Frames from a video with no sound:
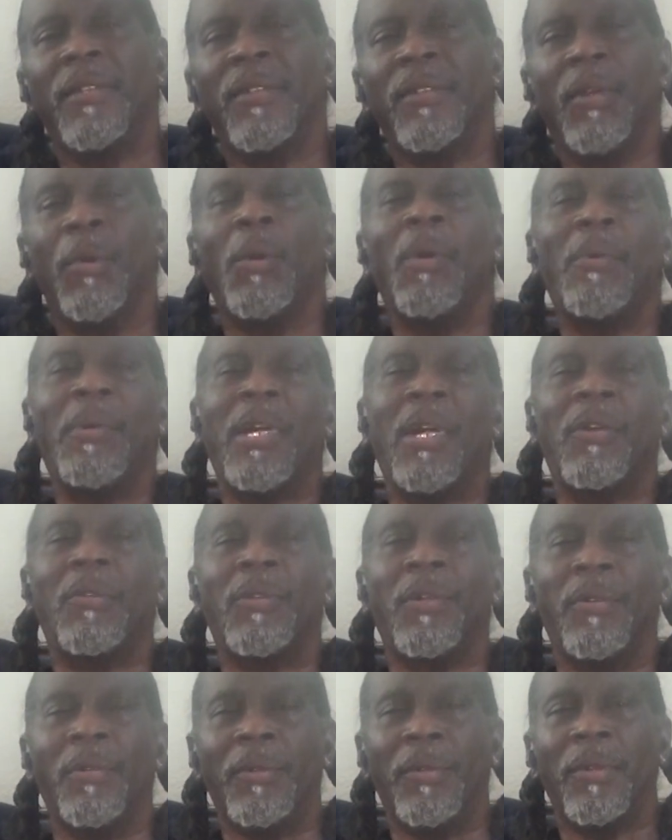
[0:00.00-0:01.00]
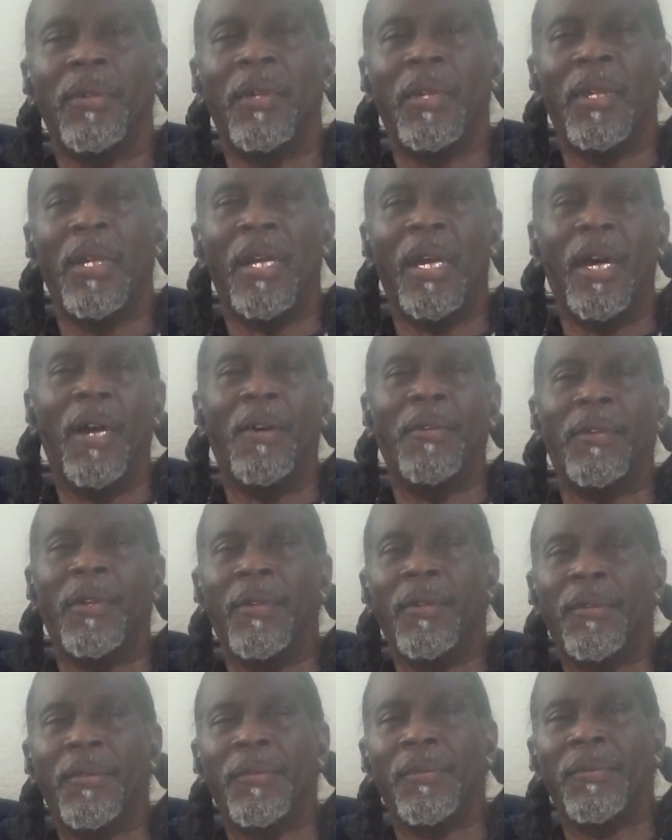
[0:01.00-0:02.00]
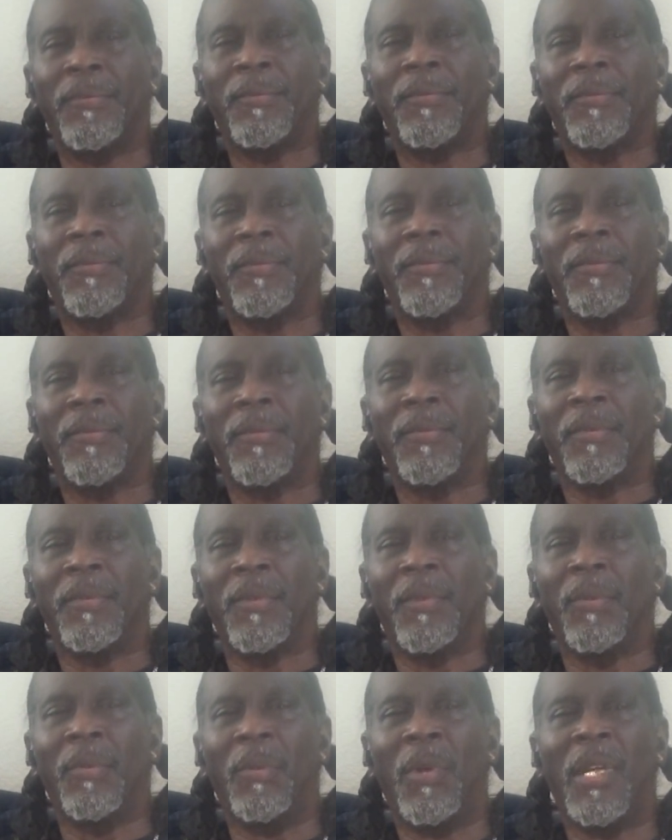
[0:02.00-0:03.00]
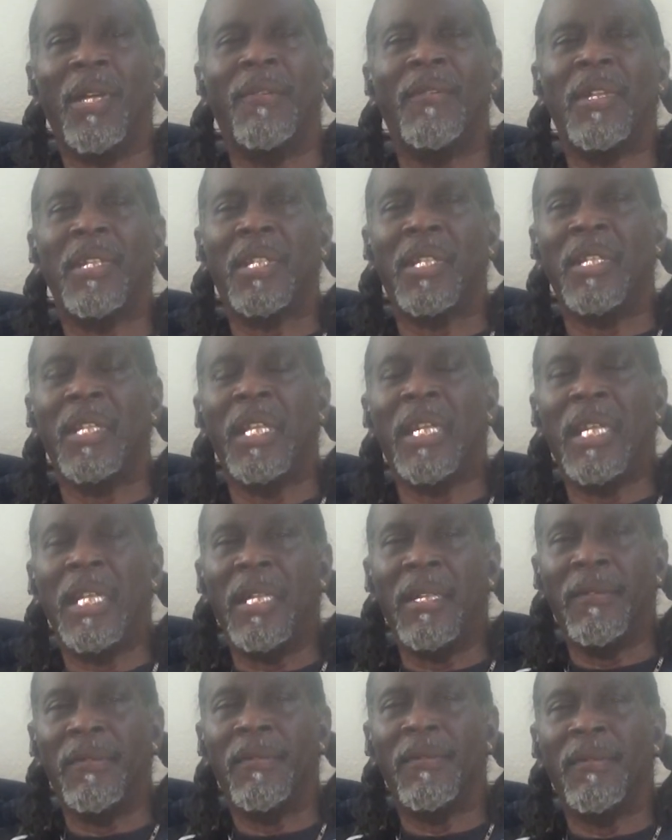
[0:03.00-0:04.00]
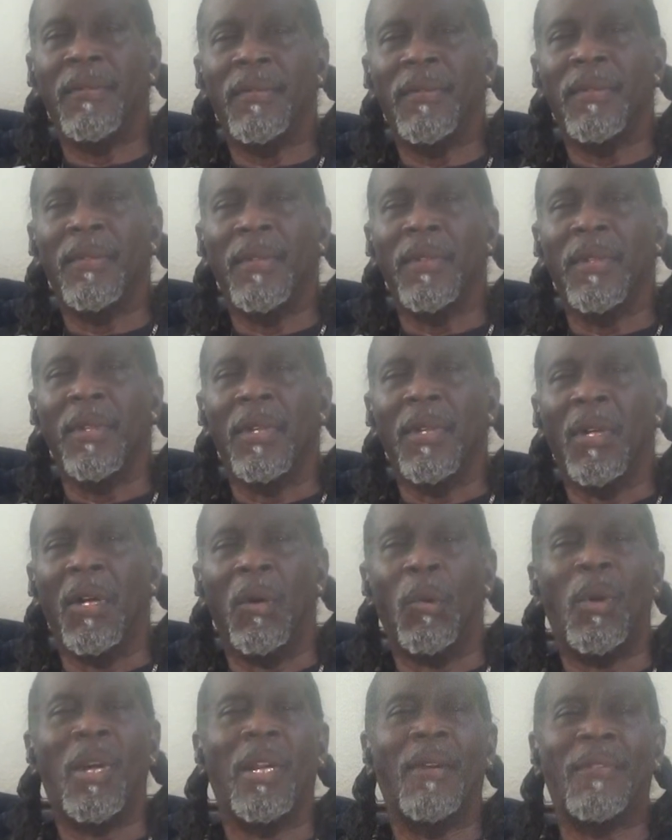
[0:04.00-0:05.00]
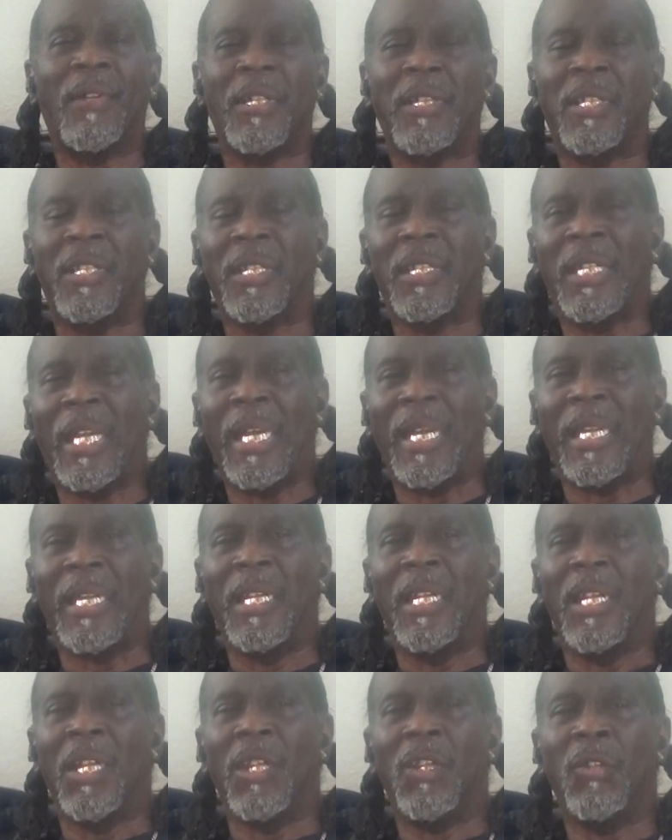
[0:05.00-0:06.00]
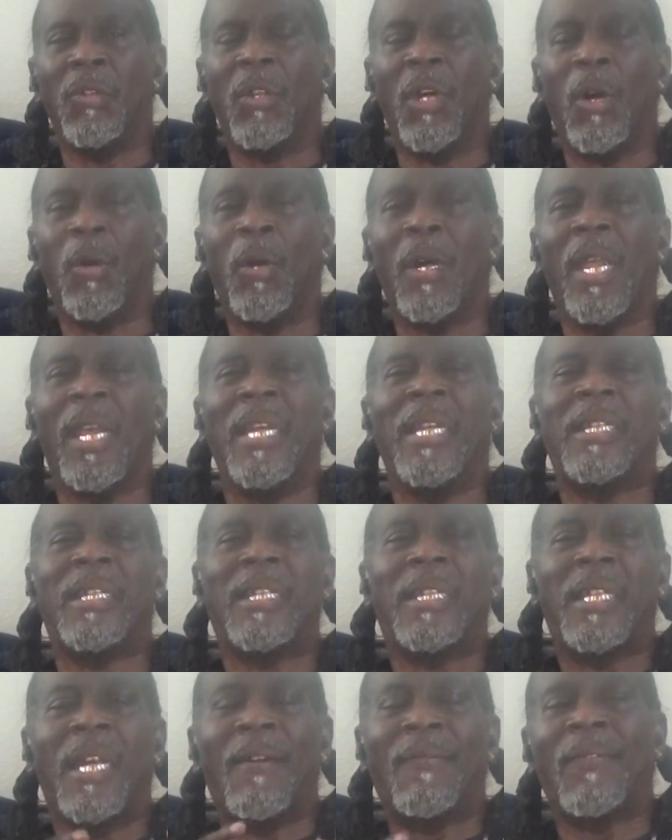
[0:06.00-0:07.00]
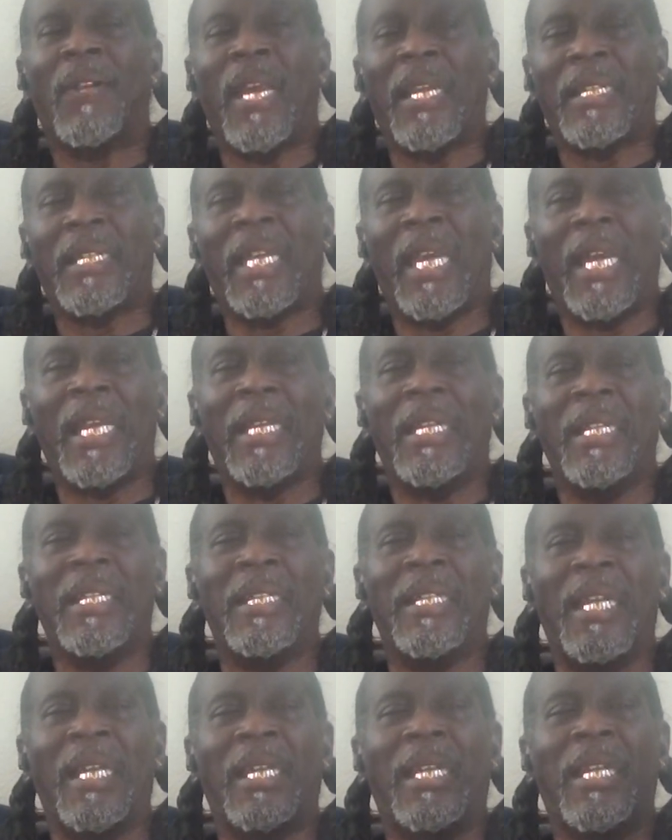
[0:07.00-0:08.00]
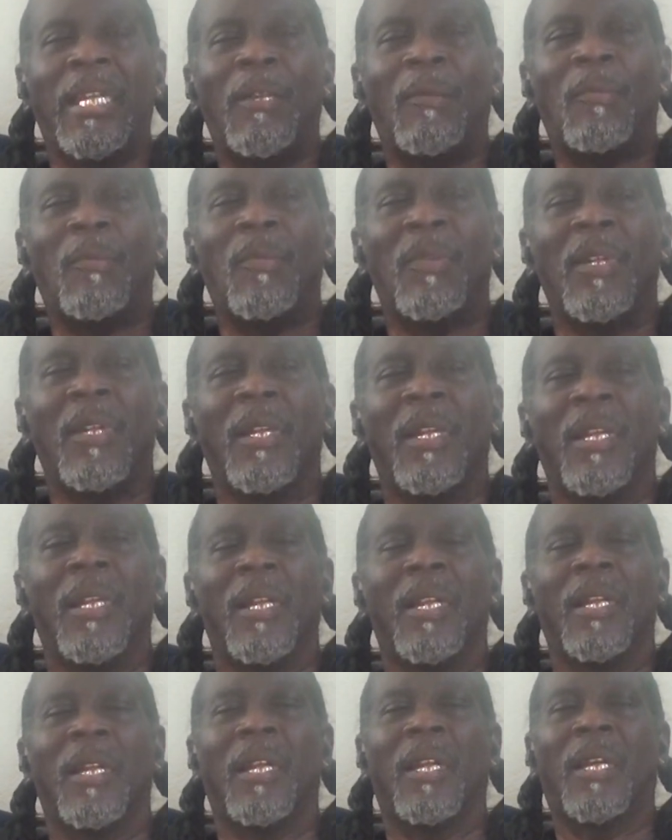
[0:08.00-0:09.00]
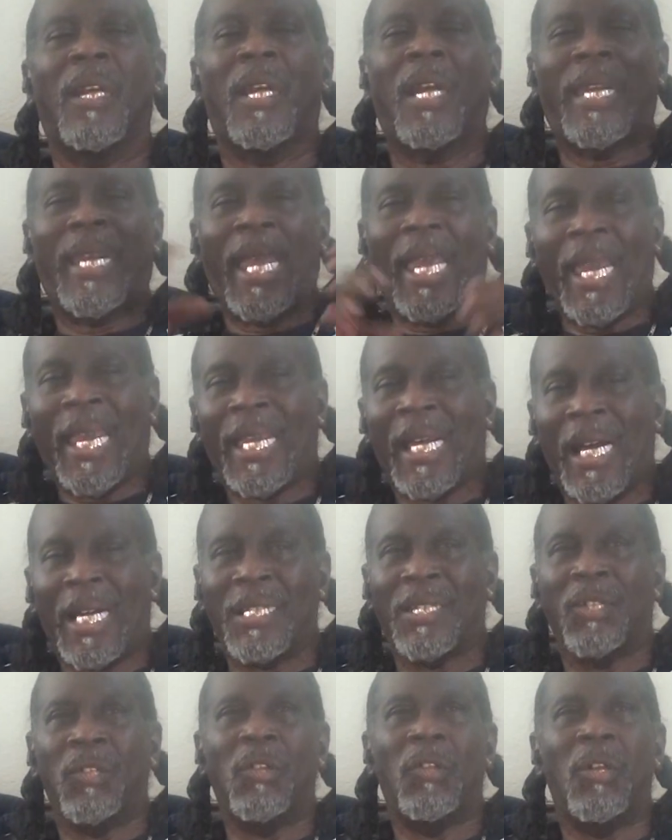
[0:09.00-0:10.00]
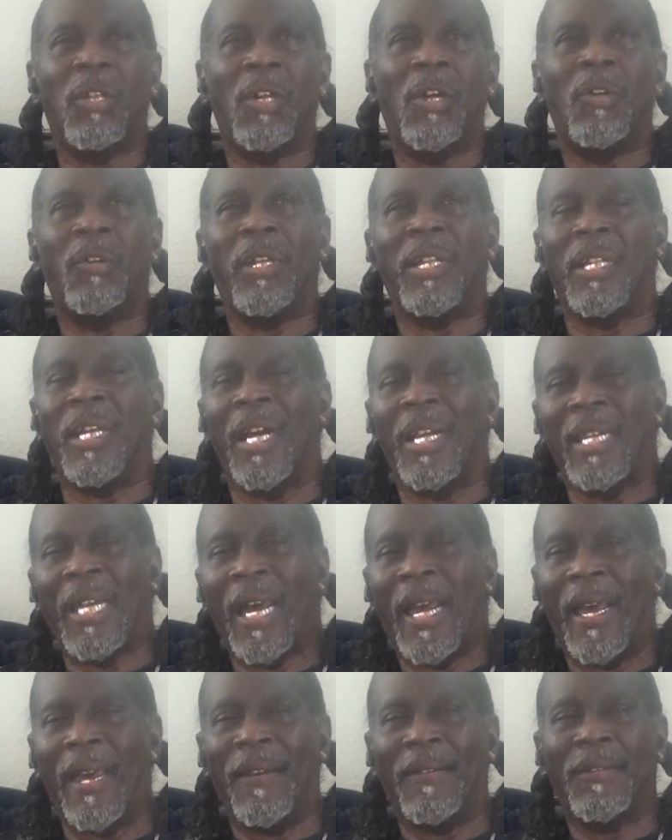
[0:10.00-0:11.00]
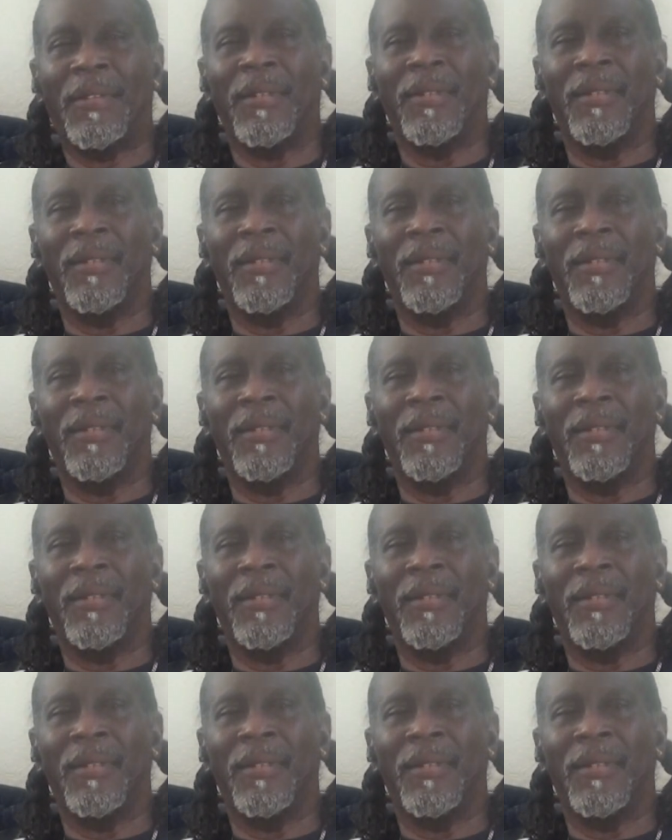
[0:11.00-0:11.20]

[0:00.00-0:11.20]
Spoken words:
So what we gonna do? I don't know. One of us could leave, or one of us could stay. You know, it's stuff like that that keep chaos going on in our lives.